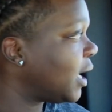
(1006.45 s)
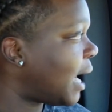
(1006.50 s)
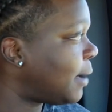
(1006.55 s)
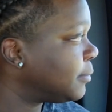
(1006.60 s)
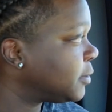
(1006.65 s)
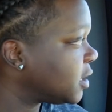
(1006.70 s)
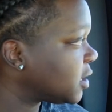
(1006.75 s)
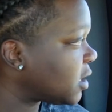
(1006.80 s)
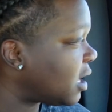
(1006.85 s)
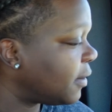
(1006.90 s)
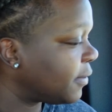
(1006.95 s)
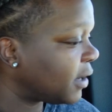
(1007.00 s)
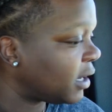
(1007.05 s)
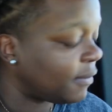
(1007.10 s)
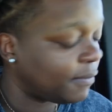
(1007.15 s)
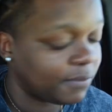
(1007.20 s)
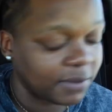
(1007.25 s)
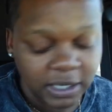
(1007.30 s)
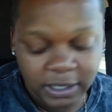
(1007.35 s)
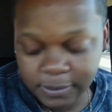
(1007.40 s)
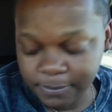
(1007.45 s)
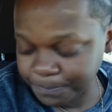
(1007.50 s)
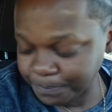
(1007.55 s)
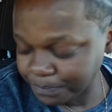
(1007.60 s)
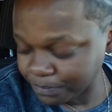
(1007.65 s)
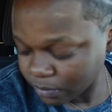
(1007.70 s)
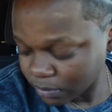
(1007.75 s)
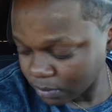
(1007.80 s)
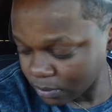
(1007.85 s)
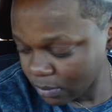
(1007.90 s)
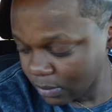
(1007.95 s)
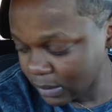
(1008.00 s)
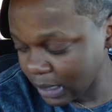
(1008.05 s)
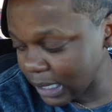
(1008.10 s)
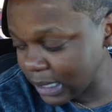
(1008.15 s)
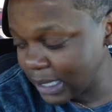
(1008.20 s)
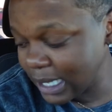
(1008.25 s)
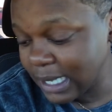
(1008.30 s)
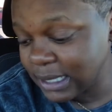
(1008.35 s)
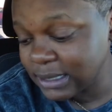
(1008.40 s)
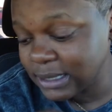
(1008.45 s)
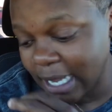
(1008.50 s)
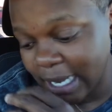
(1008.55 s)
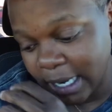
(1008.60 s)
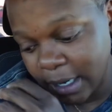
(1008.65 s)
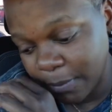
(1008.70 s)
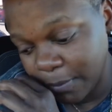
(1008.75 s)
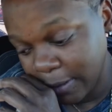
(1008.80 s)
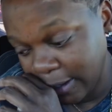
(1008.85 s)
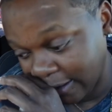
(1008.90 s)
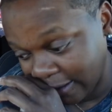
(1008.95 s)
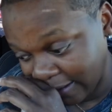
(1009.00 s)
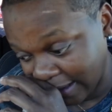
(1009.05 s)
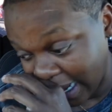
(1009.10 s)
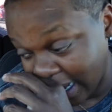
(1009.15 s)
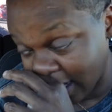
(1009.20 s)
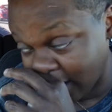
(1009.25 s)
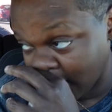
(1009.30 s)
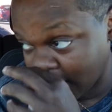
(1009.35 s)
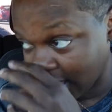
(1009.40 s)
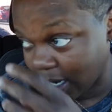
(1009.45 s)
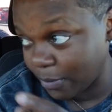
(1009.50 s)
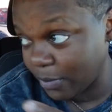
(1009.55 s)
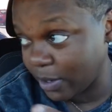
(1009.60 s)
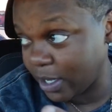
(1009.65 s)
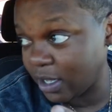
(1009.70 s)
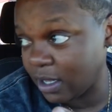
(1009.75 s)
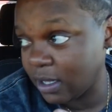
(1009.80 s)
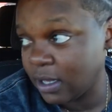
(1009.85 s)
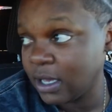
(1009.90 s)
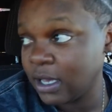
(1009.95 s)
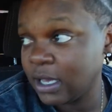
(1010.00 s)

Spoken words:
I'm just over here venting. Last night, I hung out with